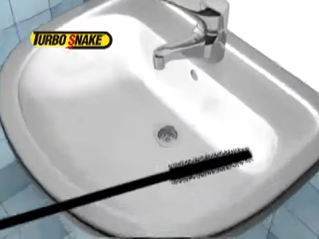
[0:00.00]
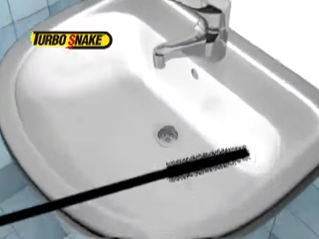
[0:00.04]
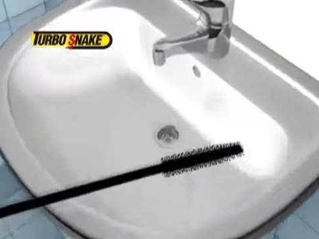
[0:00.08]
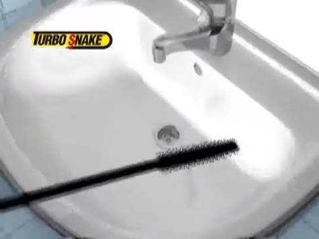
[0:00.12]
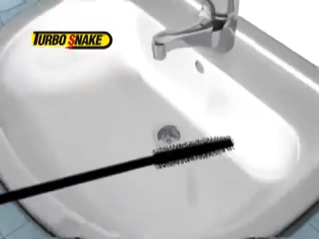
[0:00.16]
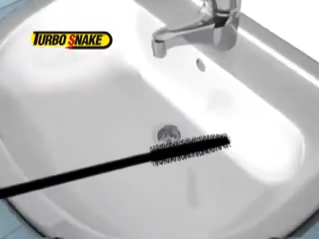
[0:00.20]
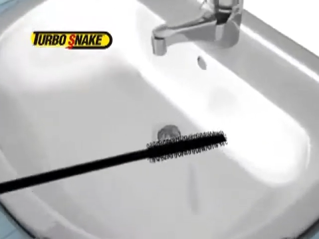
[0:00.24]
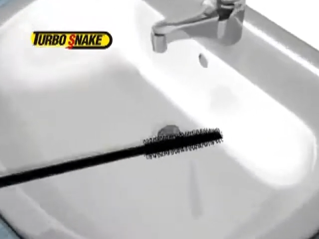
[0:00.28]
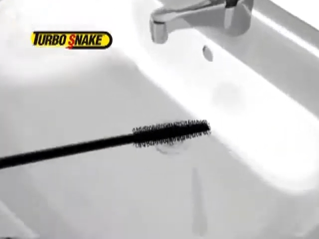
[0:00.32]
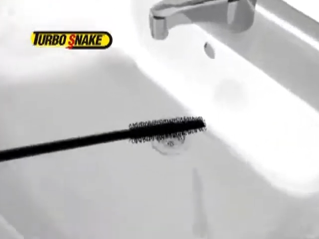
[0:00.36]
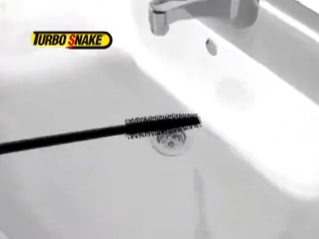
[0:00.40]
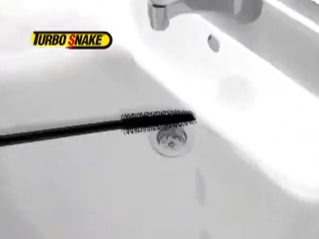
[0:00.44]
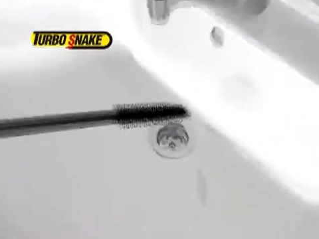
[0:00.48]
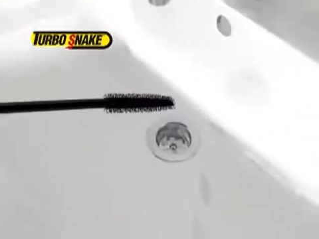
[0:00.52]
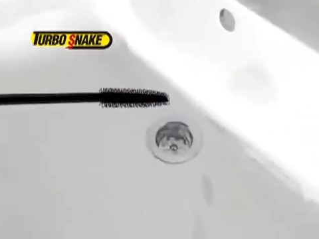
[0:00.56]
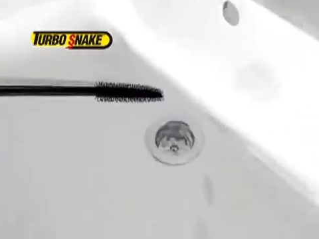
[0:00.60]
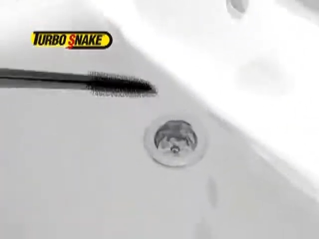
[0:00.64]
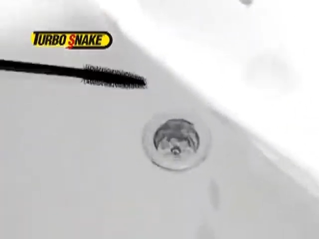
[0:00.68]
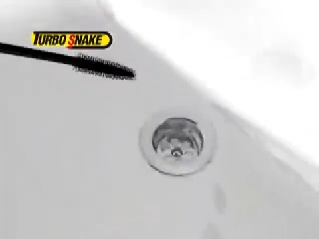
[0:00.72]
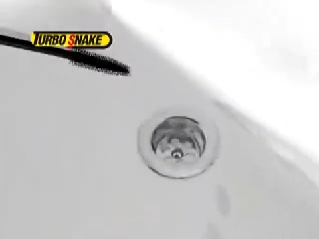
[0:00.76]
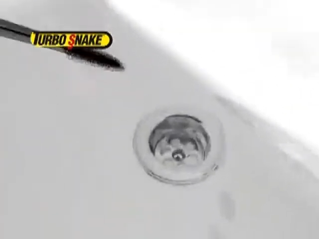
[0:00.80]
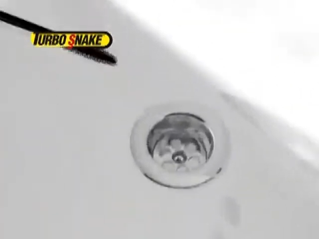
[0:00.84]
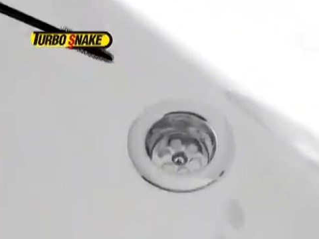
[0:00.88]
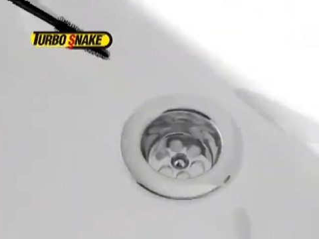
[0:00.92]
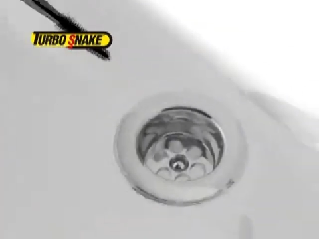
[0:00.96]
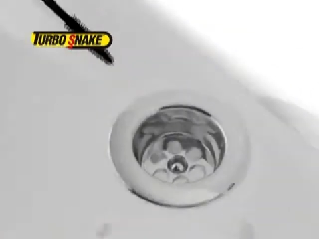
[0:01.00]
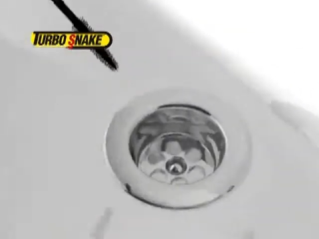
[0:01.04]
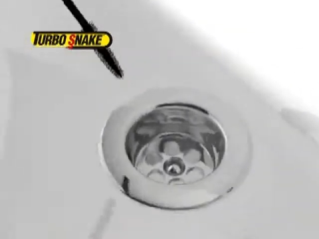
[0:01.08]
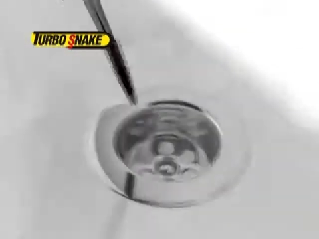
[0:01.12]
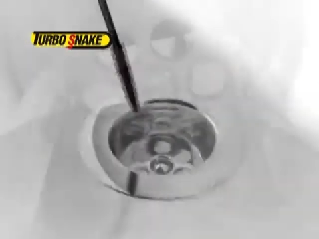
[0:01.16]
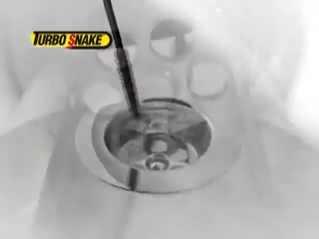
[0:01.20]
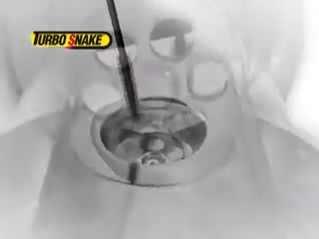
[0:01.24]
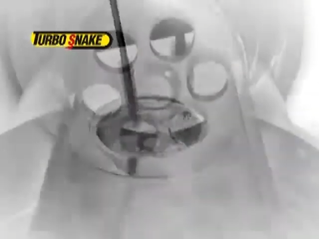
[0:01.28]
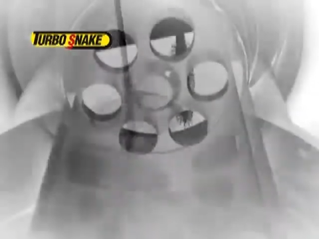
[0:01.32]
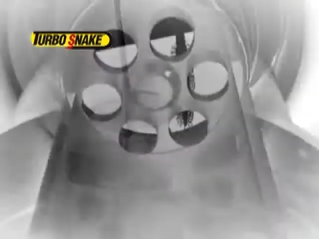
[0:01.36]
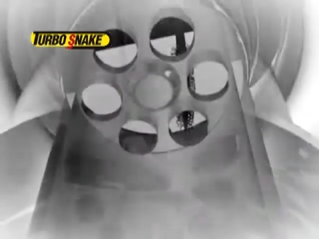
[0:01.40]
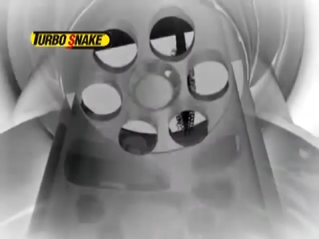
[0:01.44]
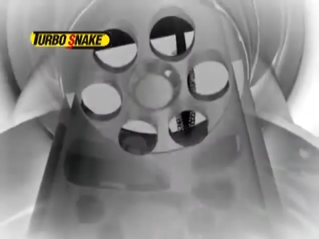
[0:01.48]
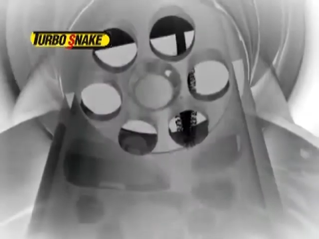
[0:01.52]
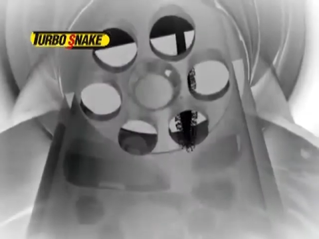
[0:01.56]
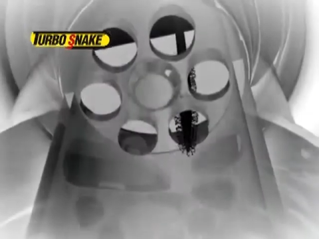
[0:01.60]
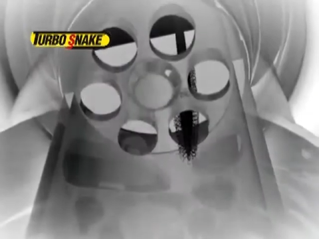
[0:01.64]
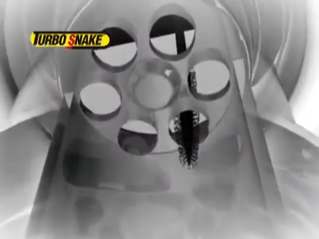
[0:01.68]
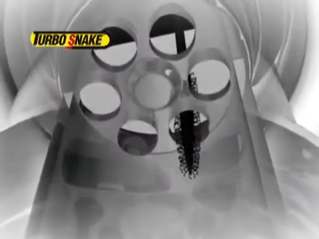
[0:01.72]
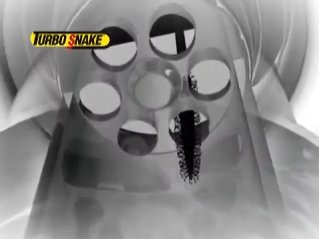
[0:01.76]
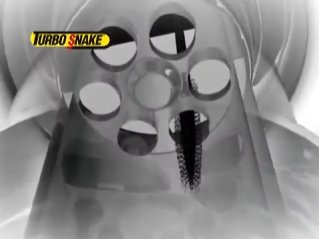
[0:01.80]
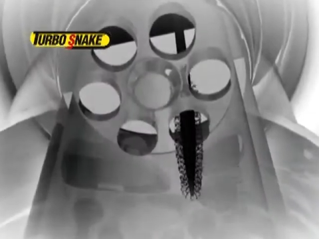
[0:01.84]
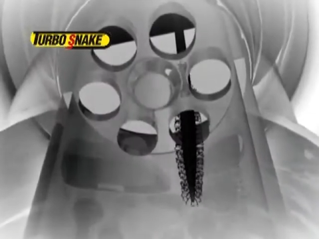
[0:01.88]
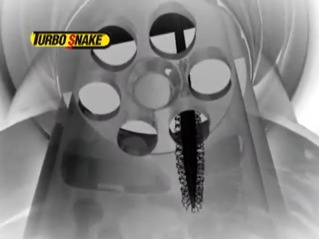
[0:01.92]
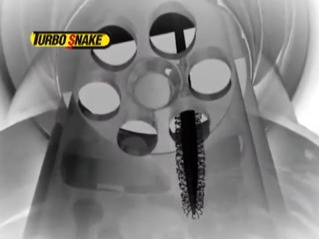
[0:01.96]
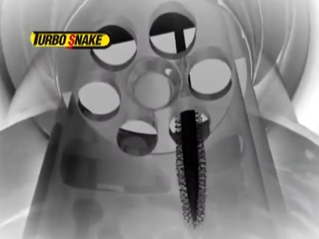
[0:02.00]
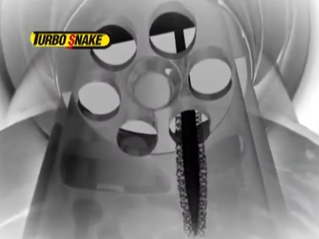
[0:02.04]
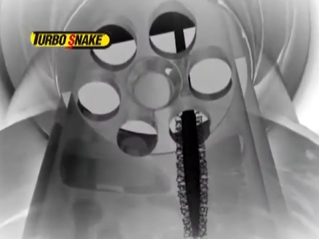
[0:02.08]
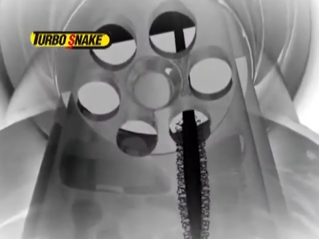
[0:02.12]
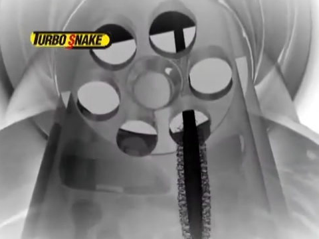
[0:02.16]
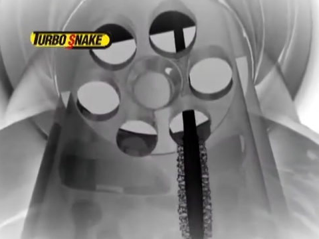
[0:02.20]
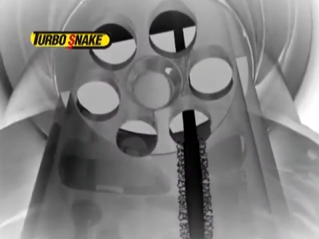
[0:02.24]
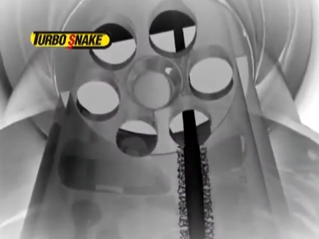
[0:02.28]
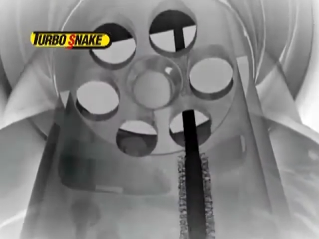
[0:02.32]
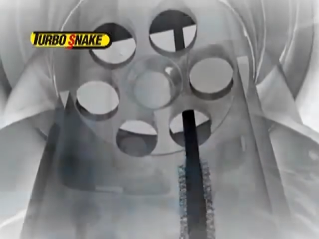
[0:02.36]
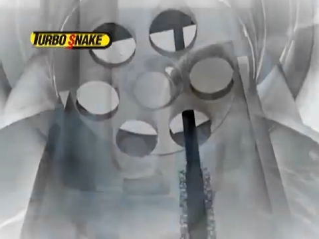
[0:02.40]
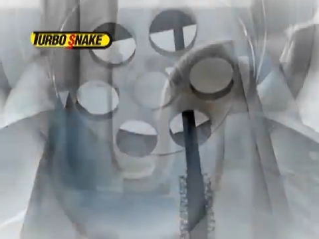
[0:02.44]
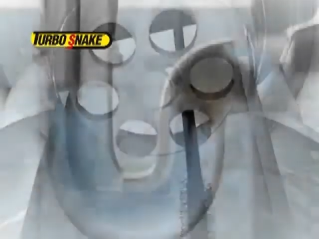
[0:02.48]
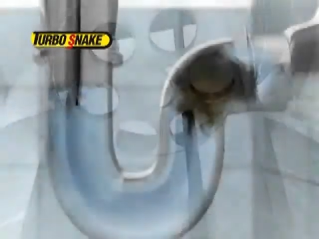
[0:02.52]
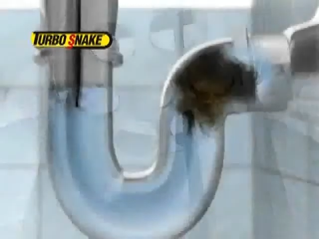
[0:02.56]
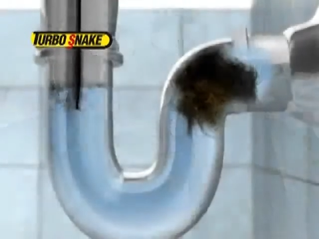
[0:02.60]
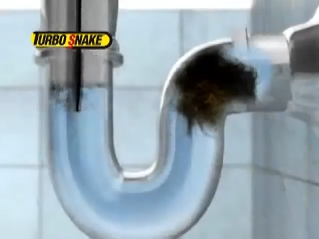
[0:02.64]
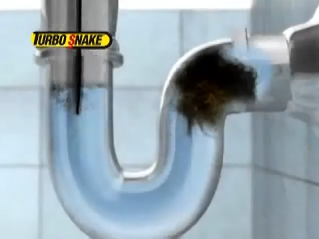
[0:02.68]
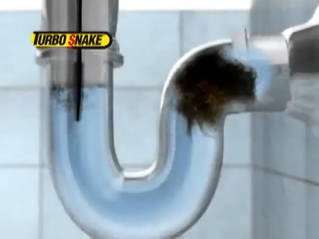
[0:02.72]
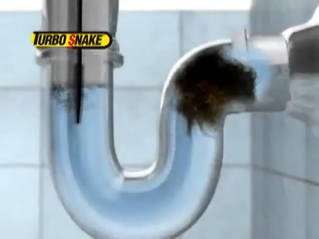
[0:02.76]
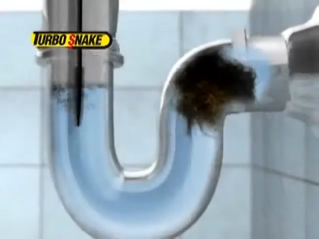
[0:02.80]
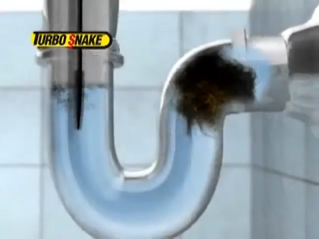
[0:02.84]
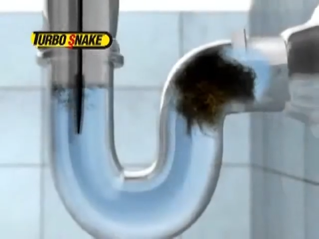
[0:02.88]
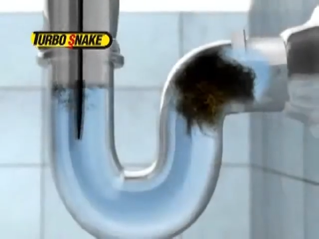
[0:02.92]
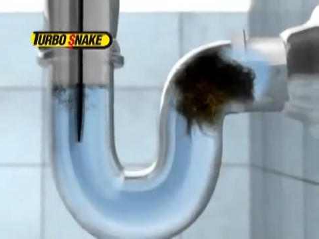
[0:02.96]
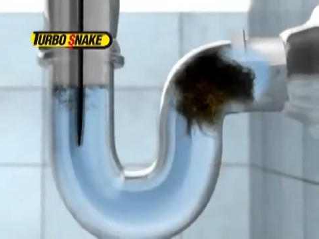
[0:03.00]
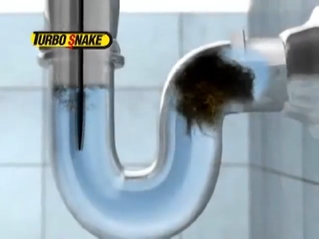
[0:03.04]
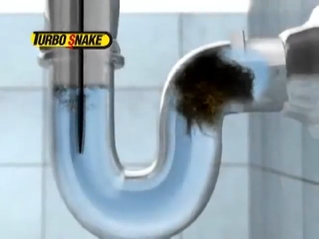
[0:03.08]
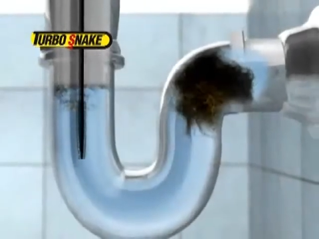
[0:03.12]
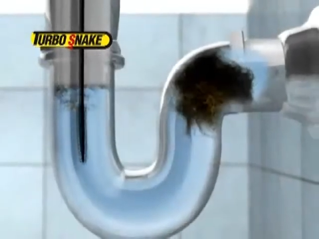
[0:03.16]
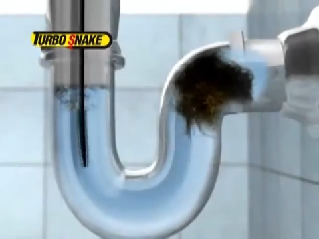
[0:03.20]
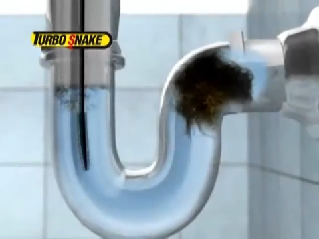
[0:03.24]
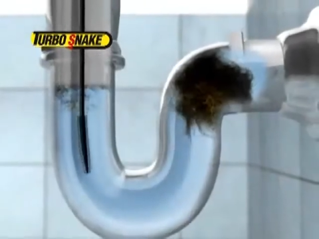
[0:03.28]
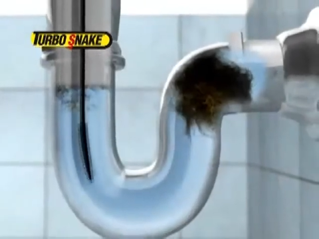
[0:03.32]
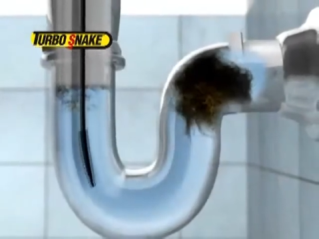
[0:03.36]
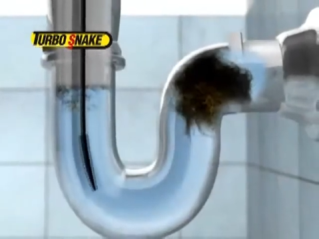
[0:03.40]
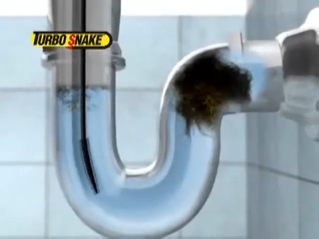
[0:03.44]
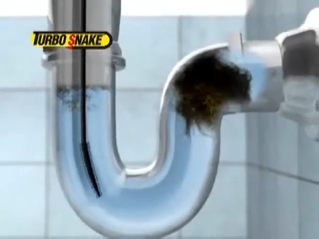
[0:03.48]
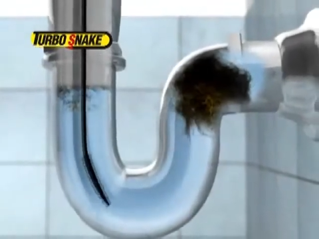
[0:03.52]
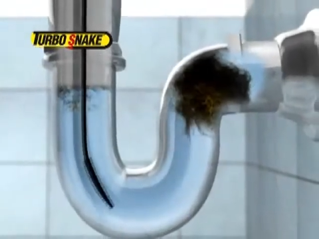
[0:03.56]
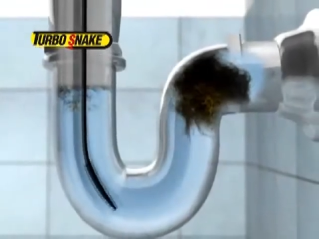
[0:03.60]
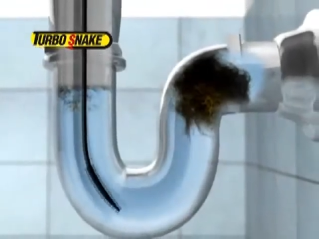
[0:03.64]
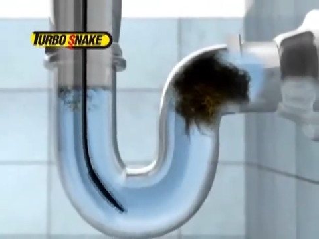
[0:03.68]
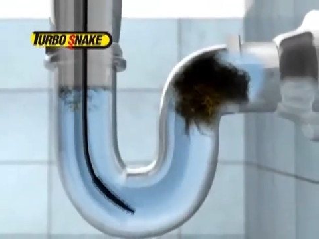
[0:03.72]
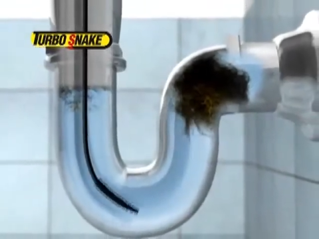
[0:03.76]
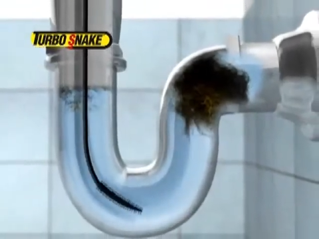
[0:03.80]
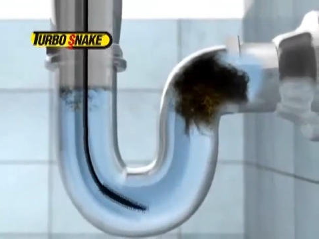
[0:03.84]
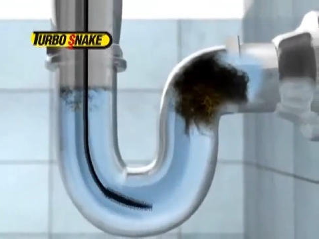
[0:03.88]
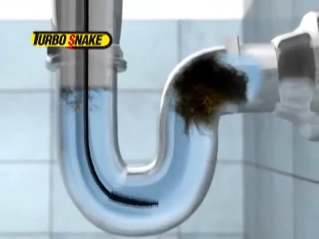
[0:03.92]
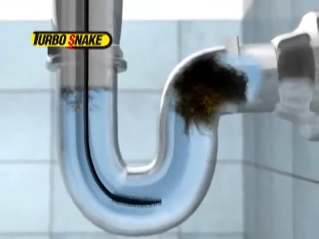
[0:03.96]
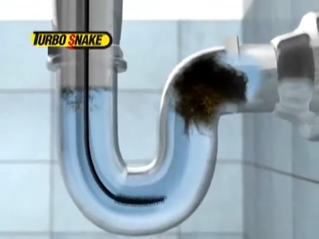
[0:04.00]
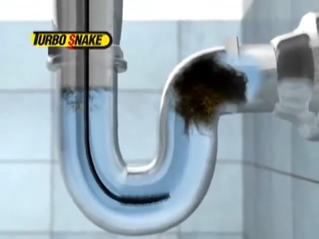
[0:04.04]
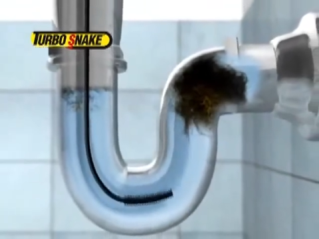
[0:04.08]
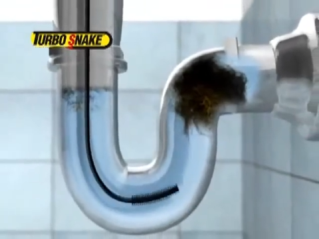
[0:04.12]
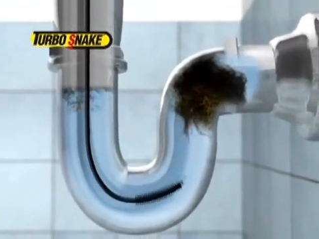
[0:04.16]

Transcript: Nobody's mouth can be seen.